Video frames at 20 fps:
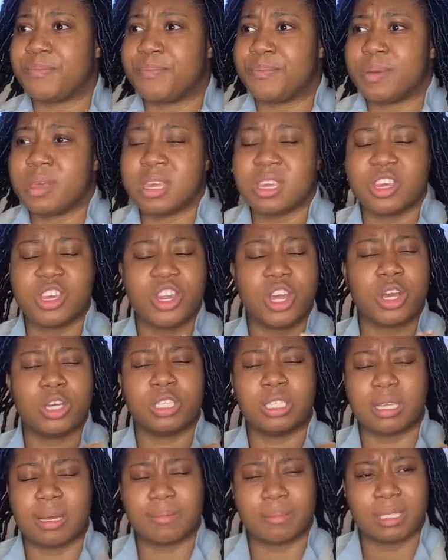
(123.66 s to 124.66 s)
you know,
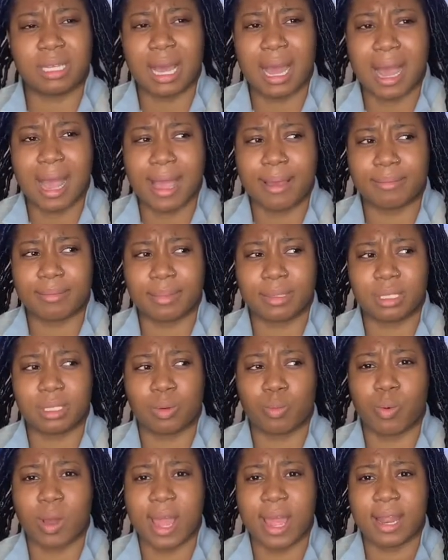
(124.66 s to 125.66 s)
sometimes
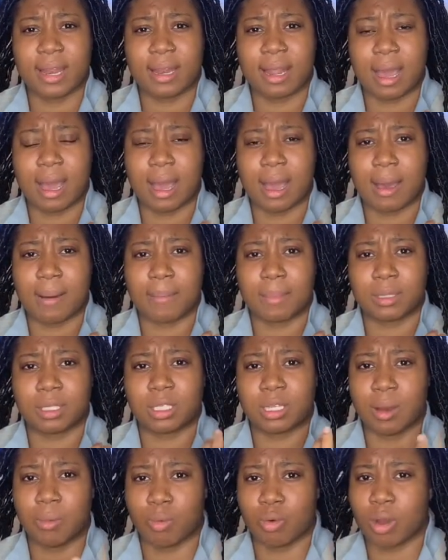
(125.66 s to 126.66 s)
when
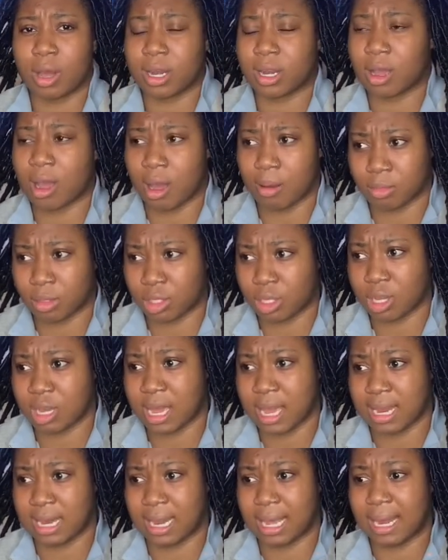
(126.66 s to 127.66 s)
someone come to you
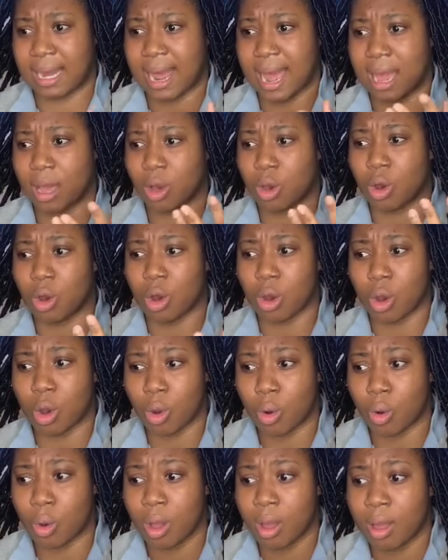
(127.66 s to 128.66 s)
and they're like,
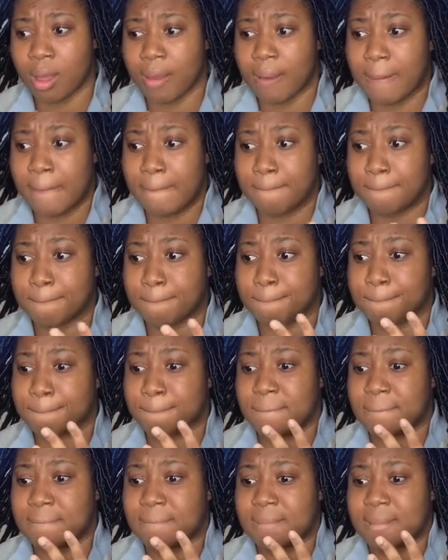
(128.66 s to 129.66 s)
oh,
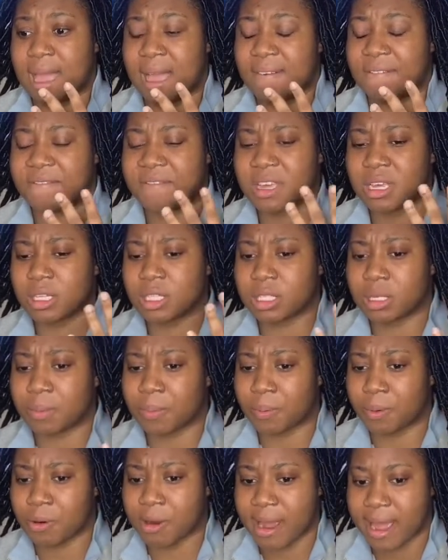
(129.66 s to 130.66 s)
I feel
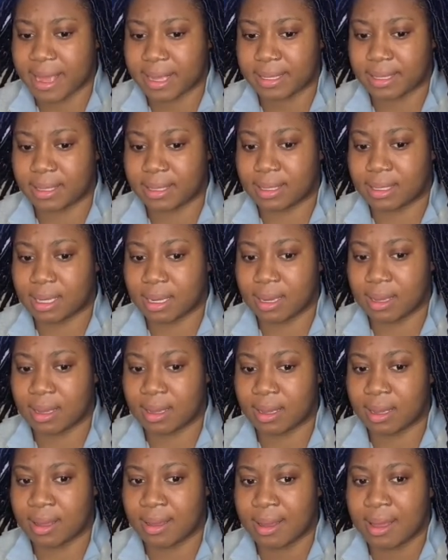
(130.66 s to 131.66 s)
depressed,
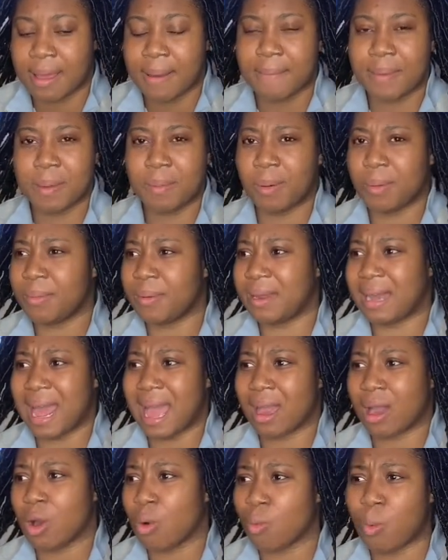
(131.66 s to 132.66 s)
people be
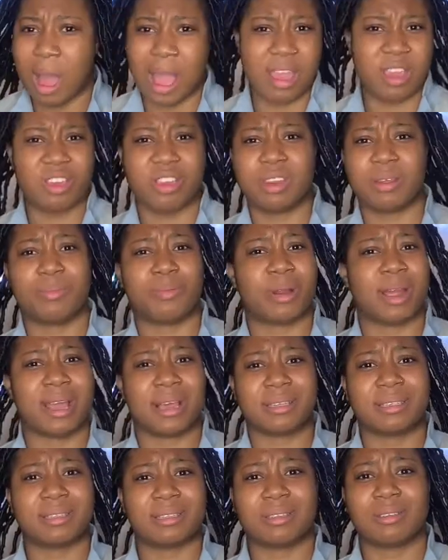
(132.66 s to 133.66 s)
like, why are you
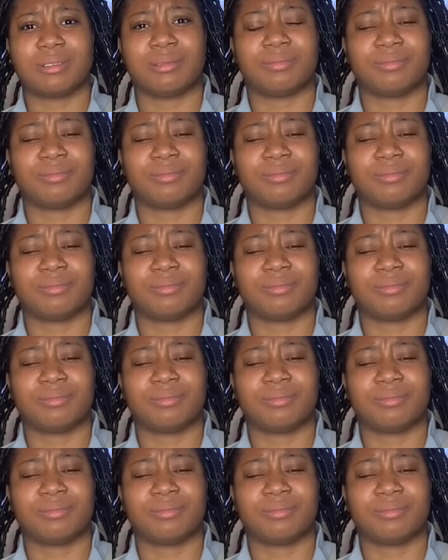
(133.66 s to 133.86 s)
depressed?